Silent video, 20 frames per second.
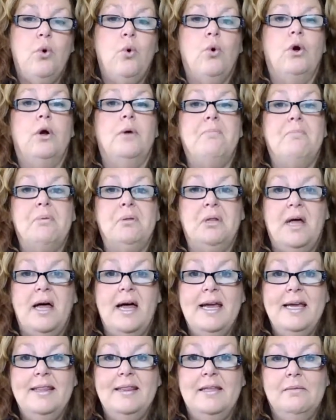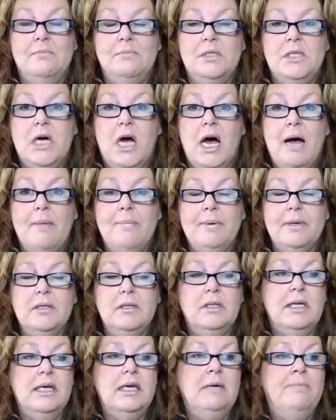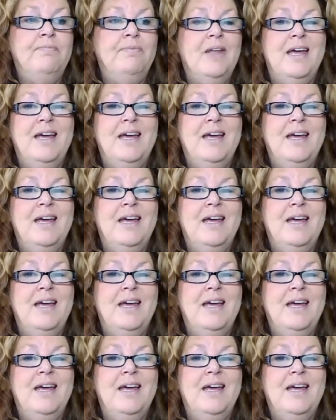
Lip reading: or applying them topically,